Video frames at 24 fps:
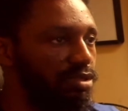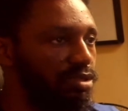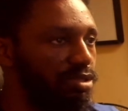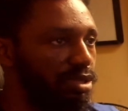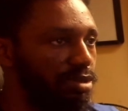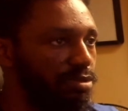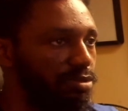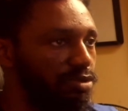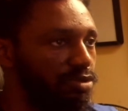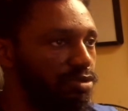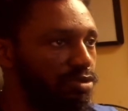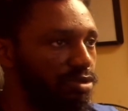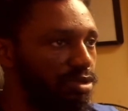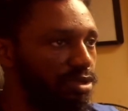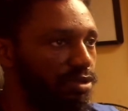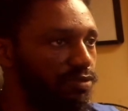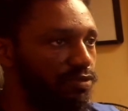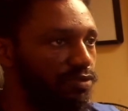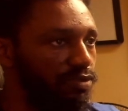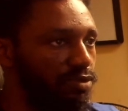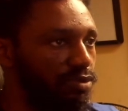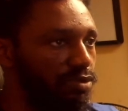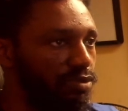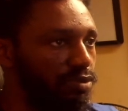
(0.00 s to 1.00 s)
but I'm gonna
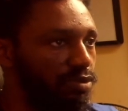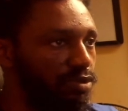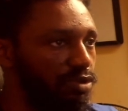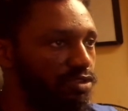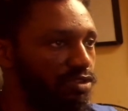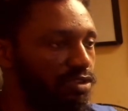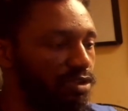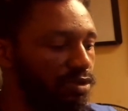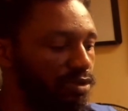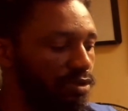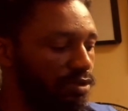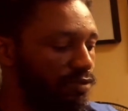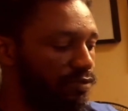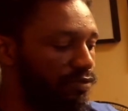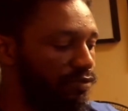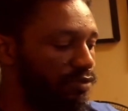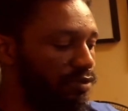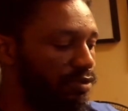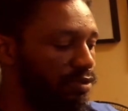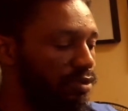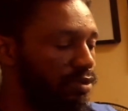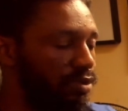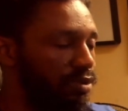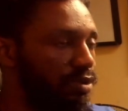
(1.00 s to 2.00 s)
give you what you're looking
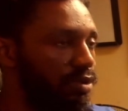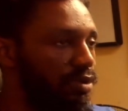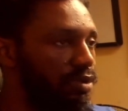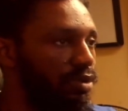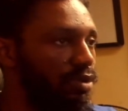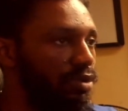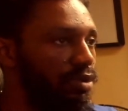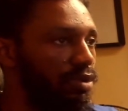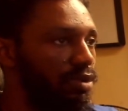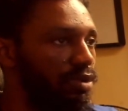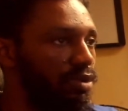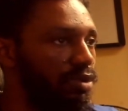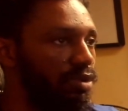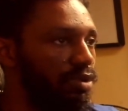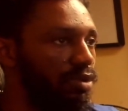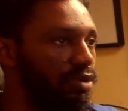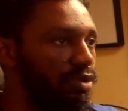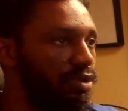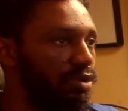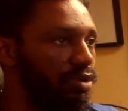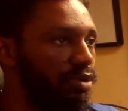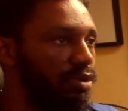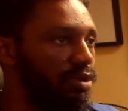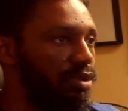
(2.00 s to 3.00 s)
for.
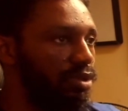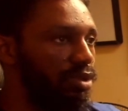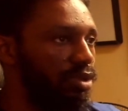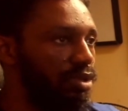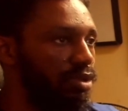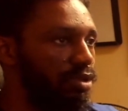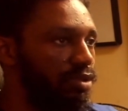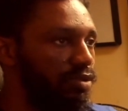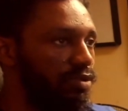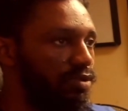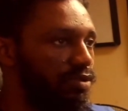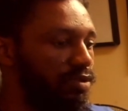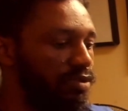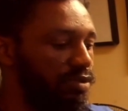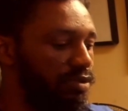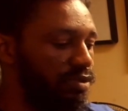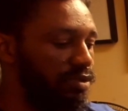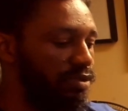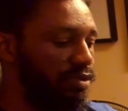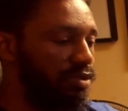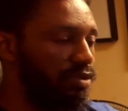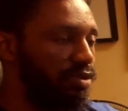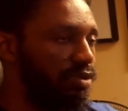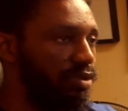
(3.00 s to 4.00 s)

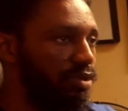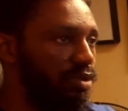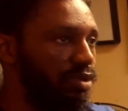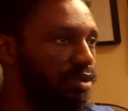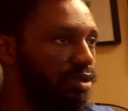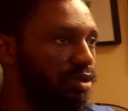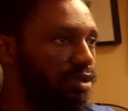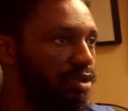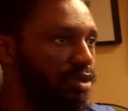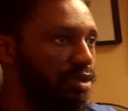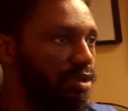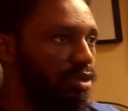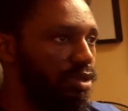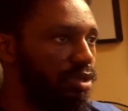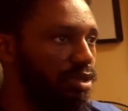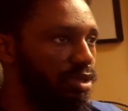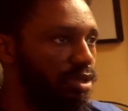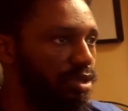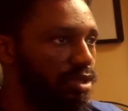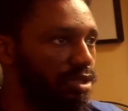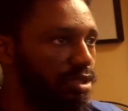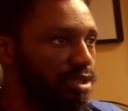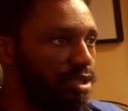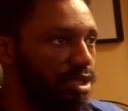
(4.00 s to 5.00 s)
Yes,
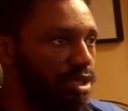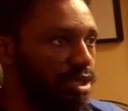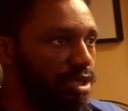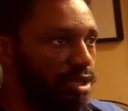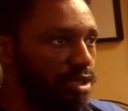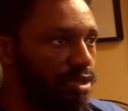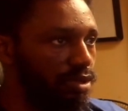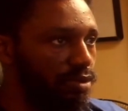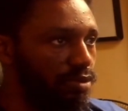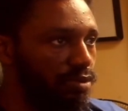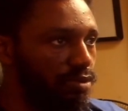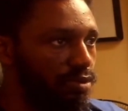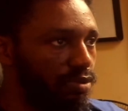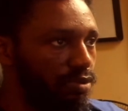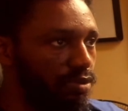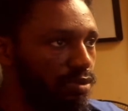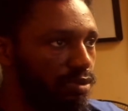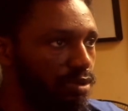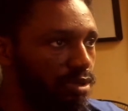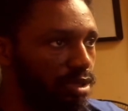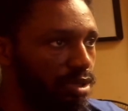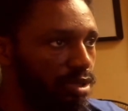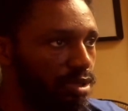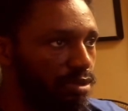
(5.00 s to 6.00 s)
thank you.
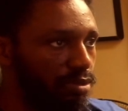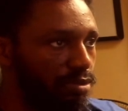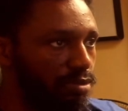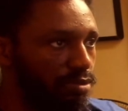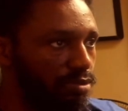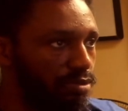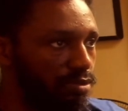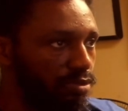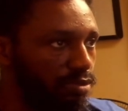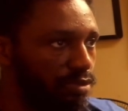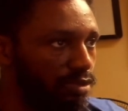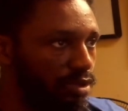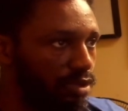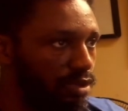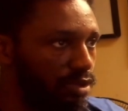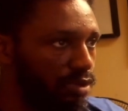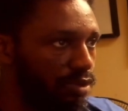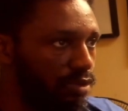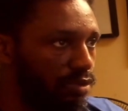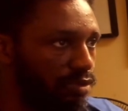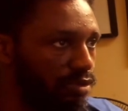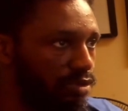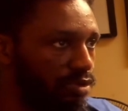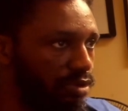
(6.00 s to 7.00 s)

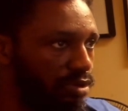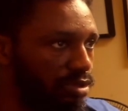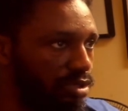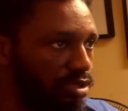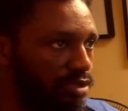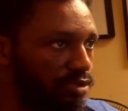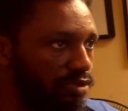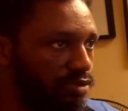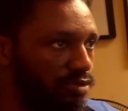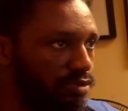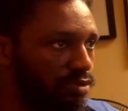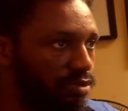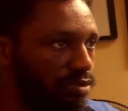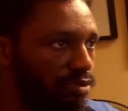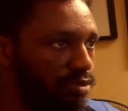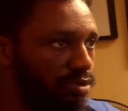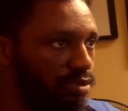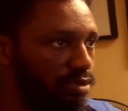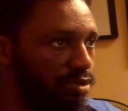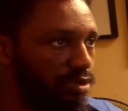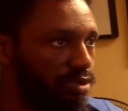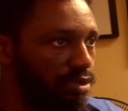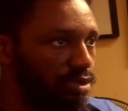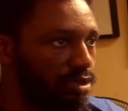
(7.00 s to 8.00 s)
We don't need you.
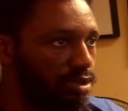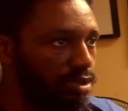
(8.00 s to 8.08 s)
